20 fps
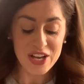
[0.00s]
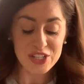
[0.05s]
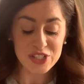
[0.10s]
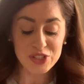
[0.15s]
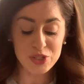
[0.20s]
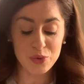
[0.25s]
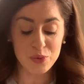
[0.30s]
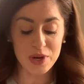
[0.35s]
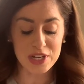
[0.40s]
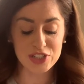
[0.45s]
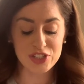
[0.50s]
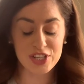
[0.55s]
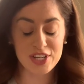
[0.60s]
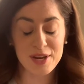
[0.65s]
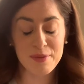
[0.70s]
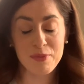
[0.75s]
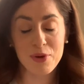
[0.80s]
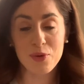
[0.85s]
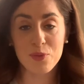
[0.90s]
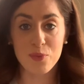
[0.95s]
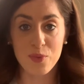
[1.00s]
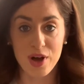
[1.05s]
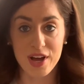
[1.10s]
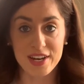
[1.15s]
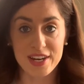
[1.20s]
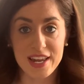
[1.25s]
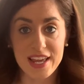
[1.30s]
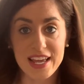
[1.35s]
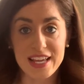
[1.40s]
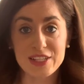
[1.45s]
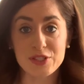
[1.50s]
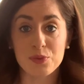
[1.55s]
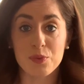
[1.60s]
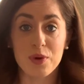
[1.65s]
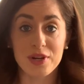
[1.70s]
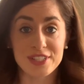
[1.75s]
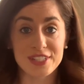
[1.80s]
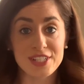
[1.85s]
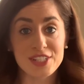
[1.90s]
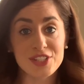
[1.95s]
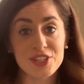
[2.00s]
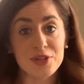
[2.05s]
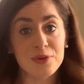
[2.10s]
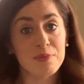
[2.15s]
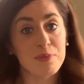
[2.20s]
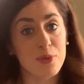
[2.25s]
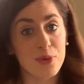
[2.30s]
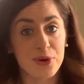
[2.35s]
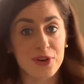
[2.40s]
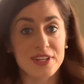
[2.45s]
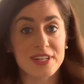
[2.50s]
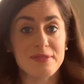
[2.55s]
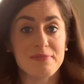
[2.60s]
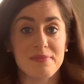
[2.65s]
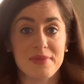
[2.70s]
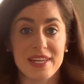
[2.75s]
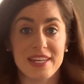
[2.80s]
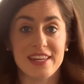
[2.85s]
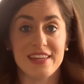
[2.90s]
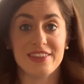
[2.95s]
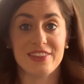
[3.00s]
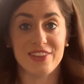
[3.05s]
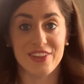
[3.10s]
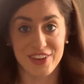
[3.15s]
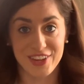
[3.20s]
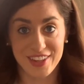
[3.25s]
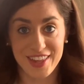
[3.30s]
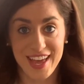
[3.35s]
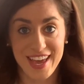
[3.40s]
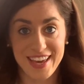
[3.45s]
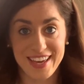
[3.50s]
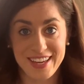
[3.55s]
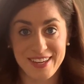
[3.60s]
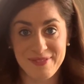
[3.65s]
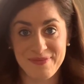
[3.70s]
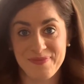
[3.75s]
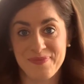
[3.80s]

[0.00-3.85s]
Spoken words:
So question number 1 is, what does your morning meeting look like?